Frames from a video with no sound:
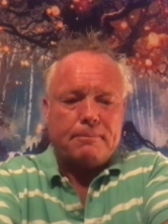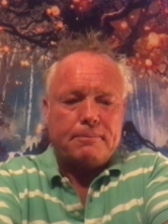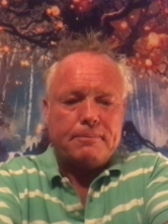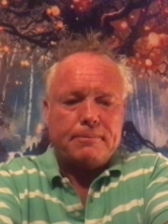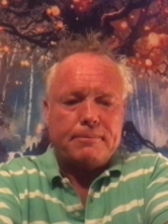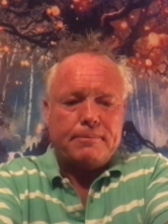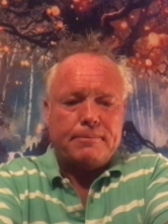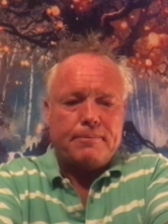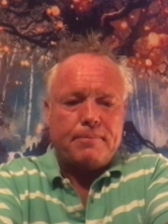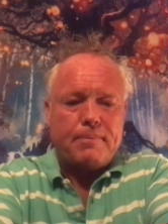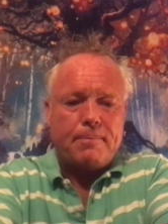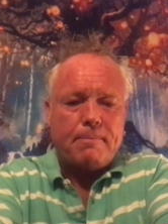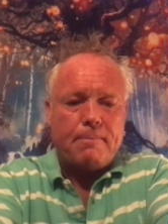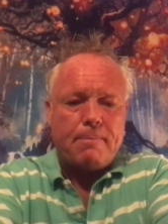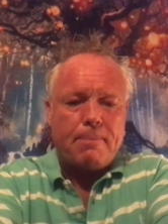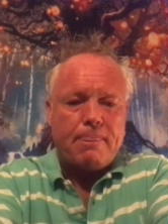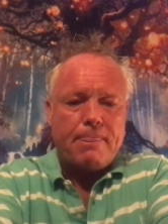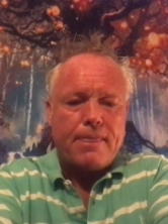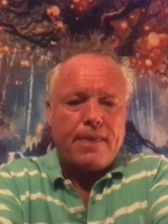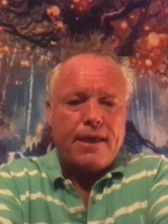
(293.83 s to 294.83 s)

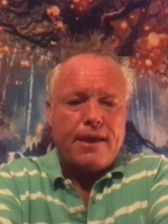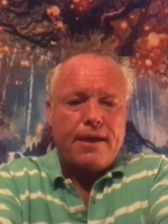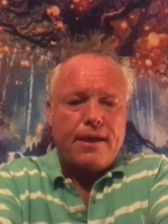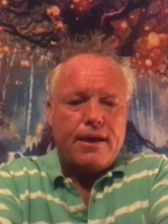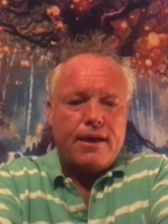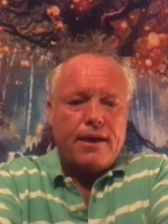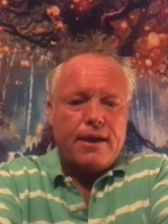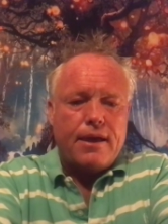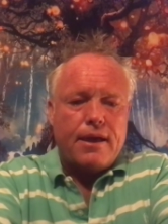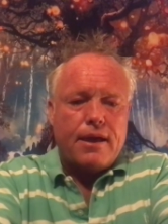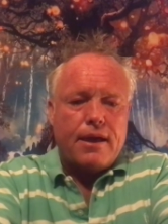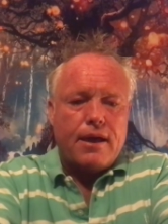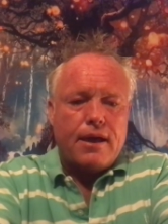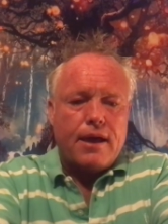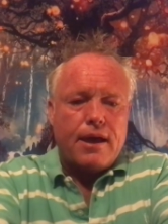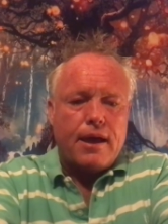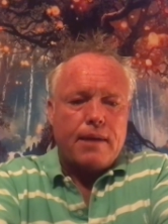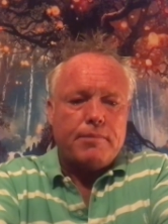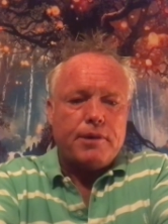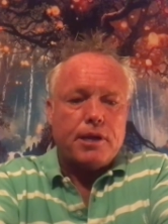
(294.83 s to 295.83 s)

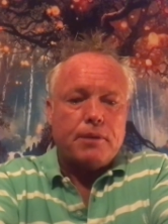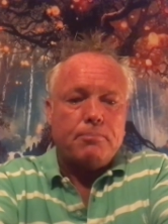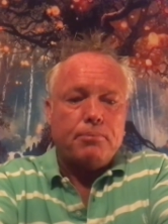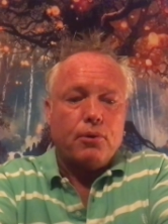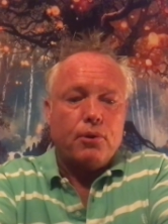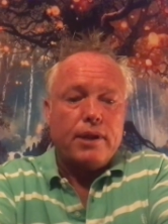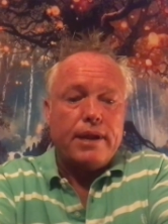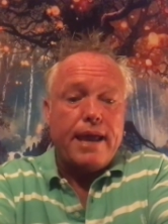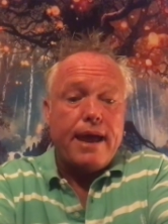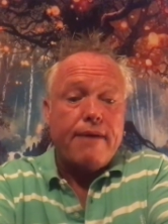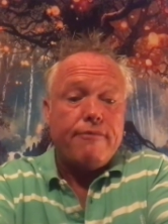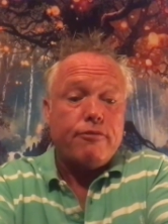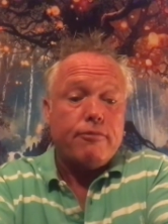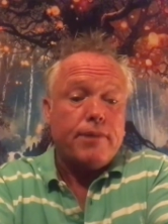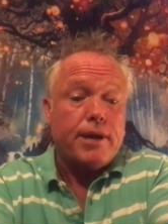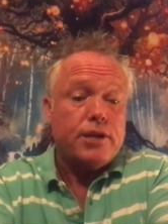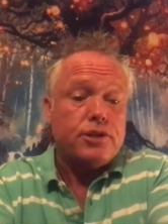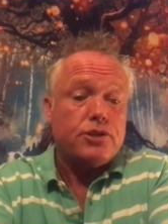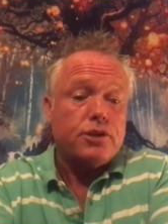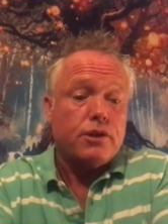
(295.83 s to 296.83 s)
I'm going to pull an
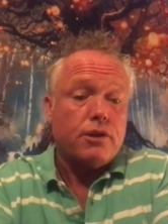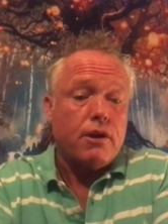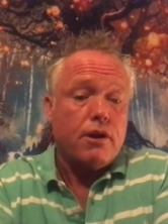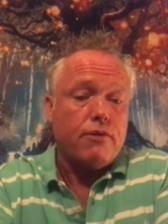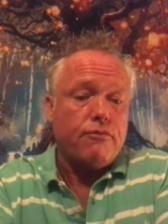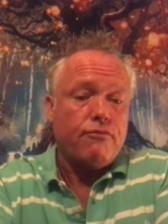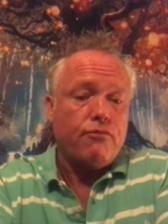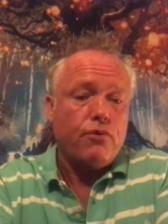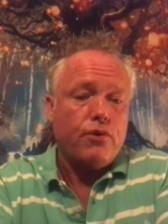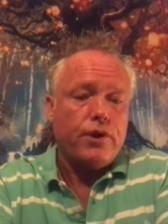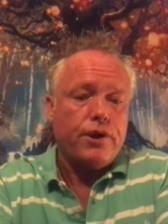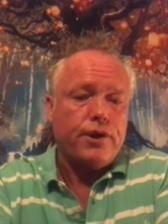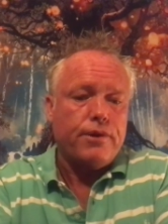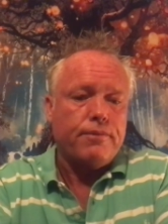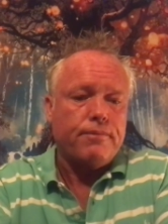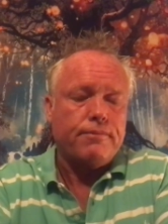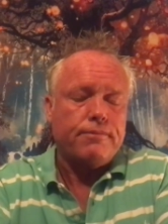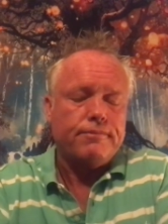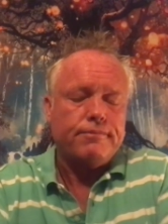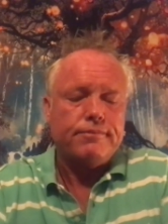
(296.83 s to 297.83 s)
affirmation card for you
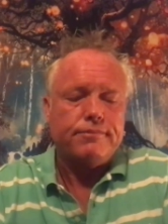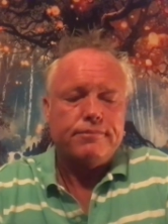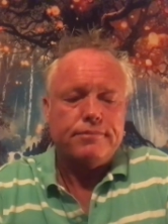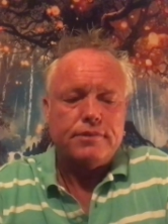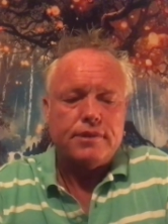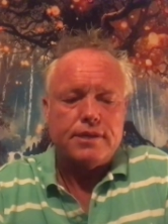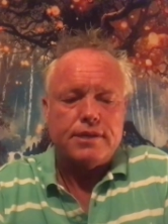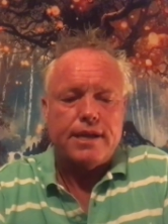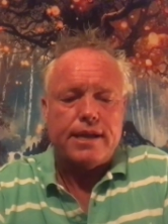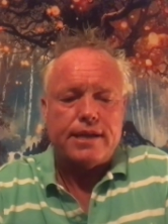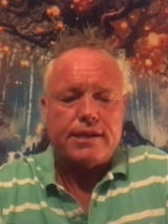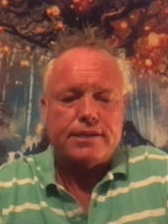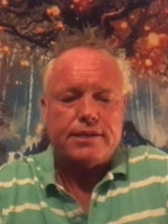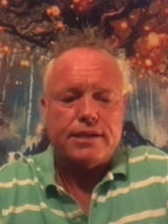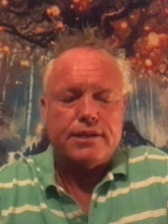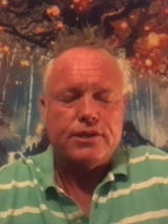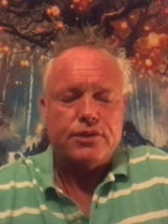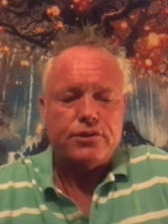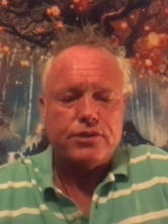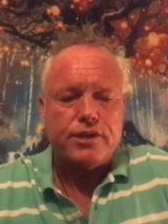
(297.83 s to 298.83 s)
to take us
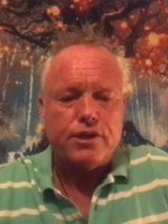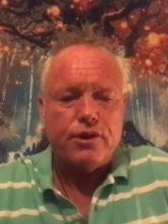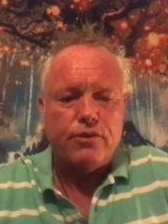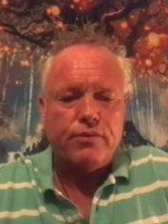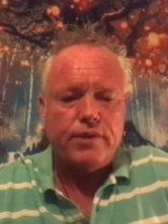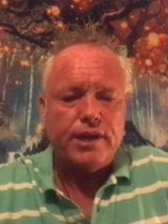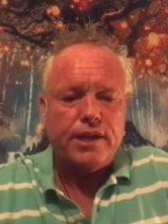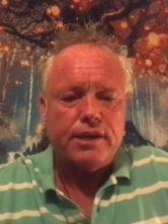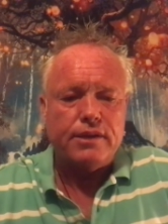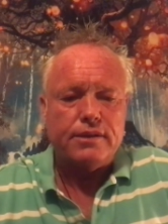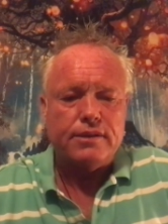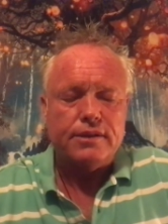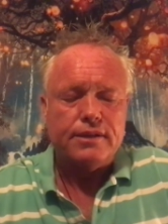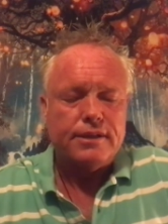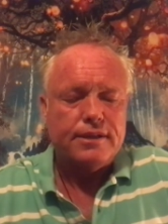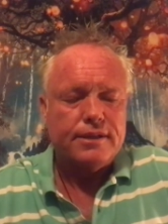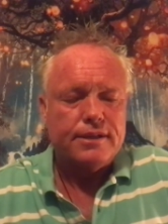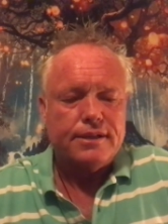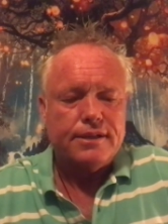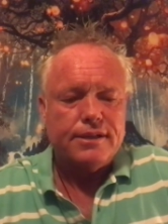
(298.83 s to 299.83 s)
into your tarot
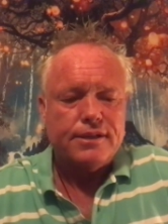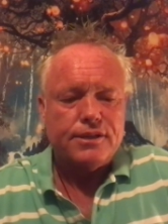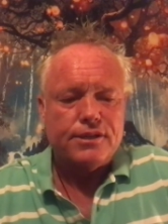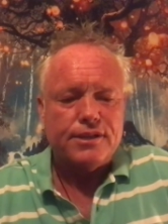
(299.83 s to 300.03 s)
reading.